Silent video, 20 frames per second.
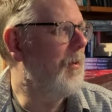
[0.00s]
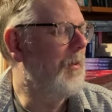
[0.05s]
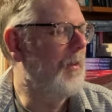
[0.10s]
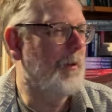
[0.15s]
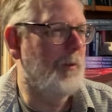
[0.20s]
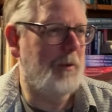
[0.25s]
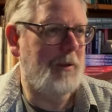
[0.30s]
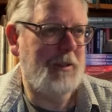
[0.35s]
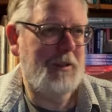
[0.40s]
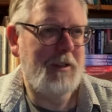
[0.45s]

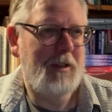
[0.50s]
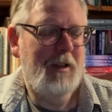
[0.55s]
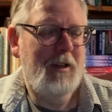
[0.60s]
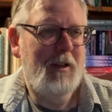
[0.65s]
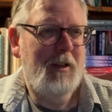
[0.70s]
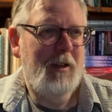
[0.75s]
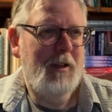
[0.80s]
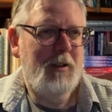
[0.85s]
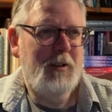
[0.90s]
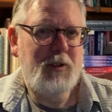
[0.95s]
there was
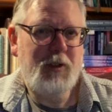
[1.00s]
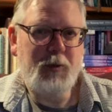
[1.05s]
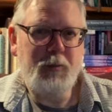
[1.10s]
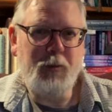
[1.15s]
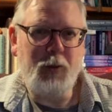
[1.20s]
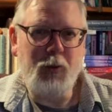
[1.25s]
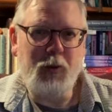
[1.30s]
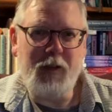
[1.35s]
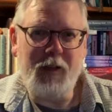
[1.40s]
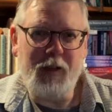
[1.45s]

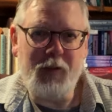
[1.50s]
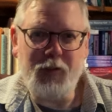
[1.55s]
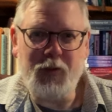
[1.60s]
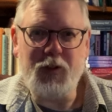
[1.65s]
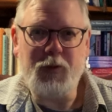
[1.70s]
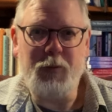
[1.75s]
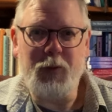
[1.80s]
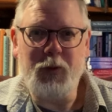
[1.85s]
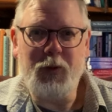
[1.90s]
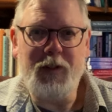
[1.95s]
spooky after
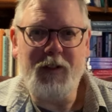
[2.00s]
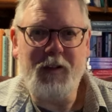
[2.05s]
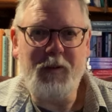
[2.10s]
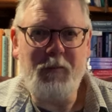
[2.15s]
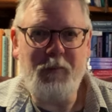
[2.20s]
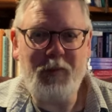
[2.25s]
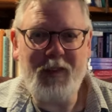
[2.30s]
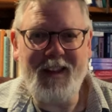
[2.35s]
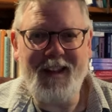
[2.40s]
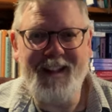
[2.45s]
spooky.
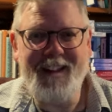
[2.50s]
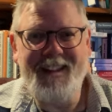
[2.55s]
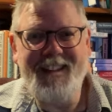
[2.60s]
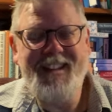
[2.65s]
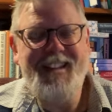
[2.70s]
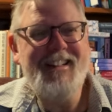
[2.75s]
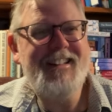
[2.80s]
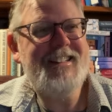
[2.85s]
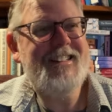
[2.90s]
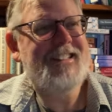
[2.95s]
And
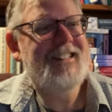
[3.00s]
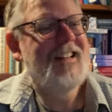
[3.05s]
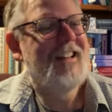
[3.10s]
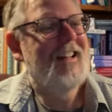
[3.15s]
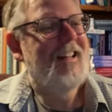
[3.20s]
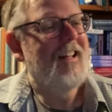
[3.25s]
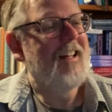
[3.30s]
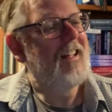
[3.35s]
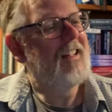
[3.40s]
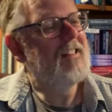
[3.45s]
this
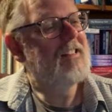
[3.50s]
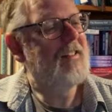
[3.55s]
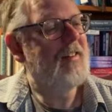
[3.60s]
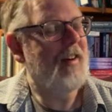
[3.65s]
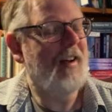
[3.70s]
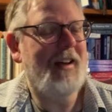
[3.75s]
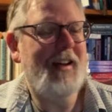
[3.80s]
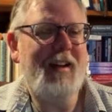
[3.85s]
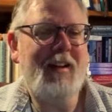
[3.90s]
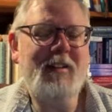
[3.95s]
is
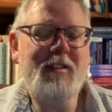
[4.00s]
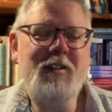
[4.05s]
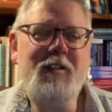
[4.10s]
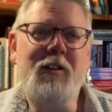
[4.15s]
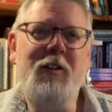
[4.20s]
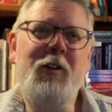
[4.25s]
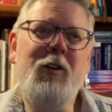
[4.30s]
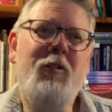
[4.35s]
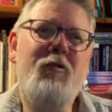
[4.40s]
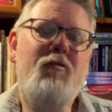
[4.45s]
Jay
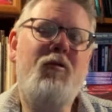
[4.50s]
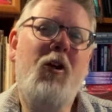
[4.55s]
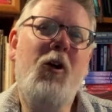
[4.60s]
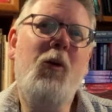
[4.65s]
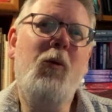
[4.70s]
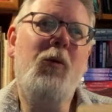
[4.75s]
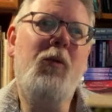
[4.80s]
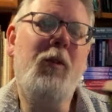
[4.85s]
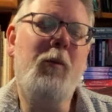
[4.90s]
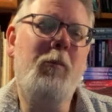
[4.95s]
Anson, who
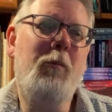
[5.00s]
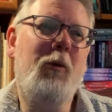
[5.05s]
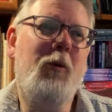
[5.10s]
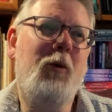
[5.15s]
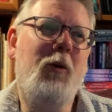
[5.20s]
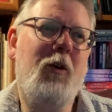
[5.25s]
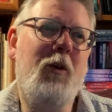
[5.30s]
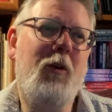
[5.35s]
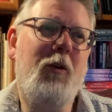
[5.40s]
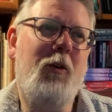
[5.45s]
wrote the
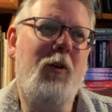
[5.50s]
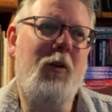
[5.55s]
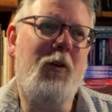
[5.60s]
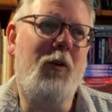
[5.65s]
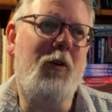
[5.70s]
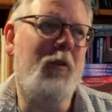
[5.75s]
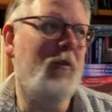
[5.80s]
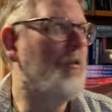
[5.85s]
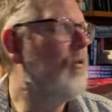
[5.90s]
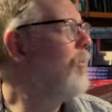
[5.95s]
book
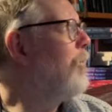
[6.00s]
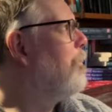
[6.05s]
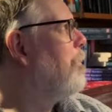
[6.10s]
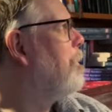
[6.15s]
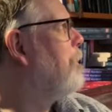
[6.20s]
of